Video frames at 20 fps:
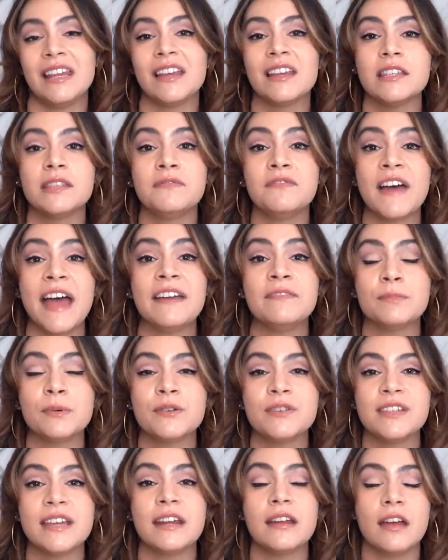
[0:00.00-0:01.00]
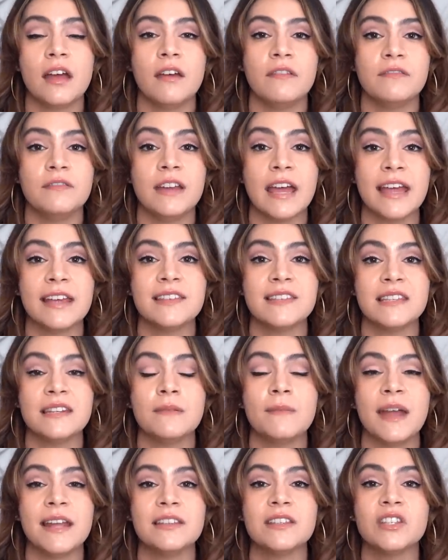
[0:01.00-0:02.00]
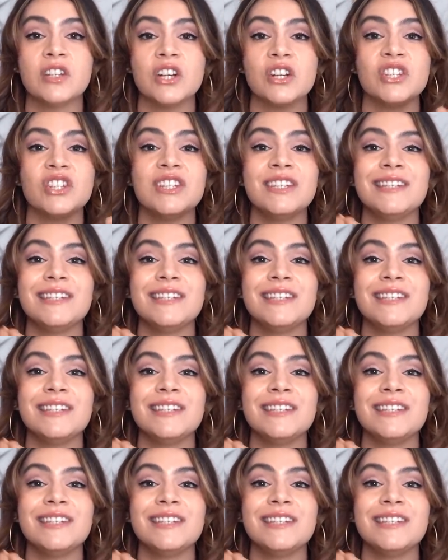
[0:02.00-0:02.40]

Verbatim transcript: because five percent of niacinamide starts